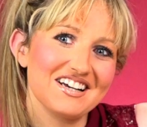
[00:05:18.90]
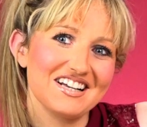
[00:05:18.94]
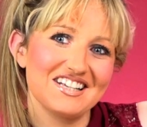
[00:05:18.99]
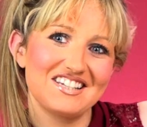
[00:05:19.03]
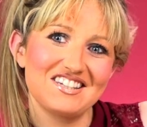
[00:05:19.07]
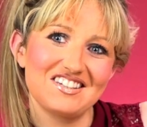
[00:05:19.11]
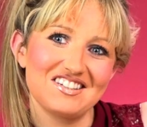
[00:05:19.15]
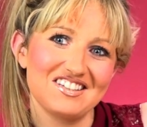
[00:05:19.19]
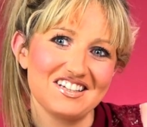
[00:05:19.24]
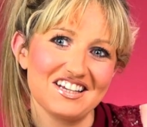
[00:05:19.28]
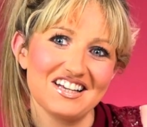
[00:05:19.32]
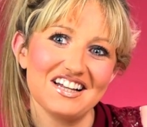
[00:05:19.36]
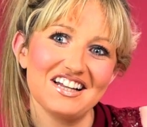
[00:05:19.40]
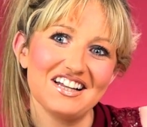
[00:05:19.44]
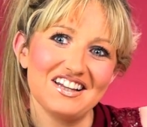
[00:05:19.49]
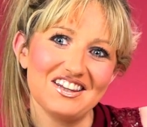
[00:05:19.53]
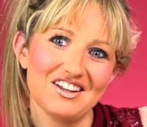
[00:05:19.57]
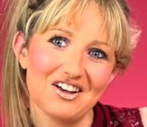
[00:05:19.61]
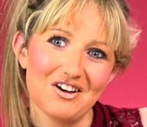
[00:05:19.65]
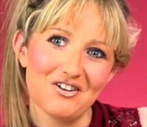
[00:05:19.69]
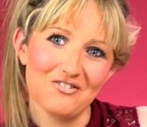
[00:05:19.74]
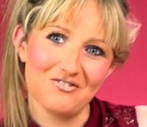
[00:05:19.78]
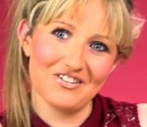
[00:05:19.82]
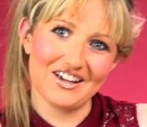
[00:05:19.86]
I still
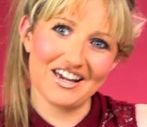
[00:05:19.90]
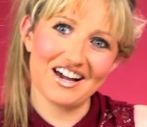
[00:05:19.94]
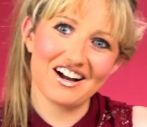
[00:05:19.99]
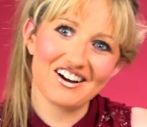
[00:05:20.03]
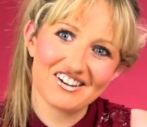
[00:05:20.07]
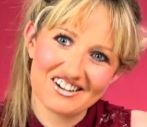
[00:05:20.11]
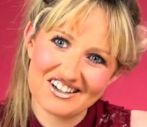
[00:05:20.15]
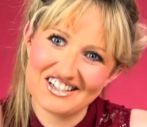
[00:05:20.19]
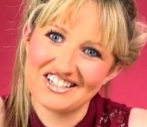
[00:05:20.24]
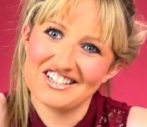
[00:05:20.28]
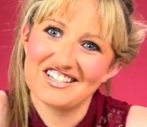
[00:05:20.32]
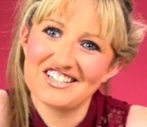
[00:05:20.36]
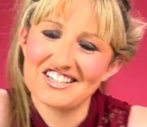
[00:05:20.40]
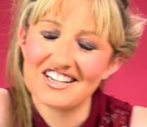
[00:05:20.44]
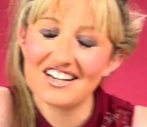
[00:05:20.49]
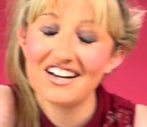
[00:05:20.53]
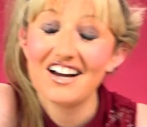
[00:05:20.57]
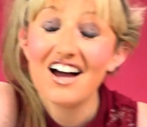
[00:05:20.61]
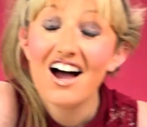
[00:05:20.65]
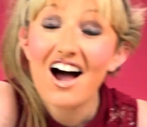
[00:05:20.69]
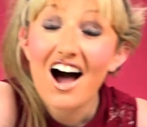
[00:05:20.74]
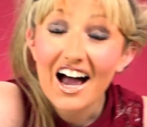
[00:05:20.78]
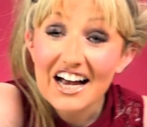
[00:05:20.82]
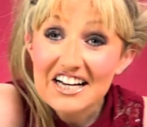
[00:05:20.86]
love my orange.
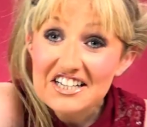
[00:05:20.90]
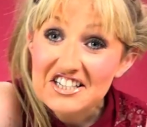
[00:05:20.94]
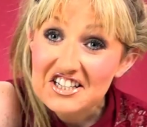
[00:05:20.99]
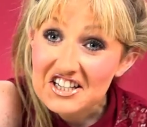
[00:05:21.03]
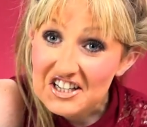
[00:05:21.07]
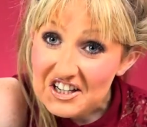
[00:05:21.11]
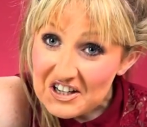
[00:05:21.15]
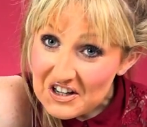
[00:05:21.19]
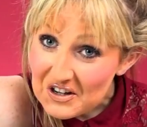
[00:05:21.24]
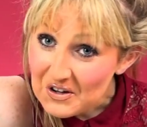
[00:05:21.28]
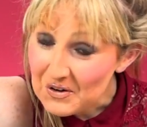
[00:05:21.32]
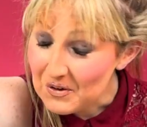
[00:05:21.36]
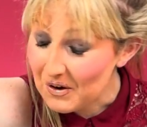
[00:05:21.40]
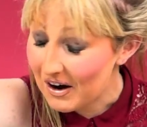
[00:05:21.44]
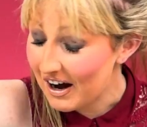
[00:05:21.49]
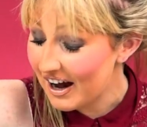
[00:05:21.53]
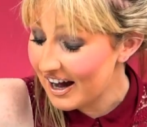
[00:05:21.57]
I do.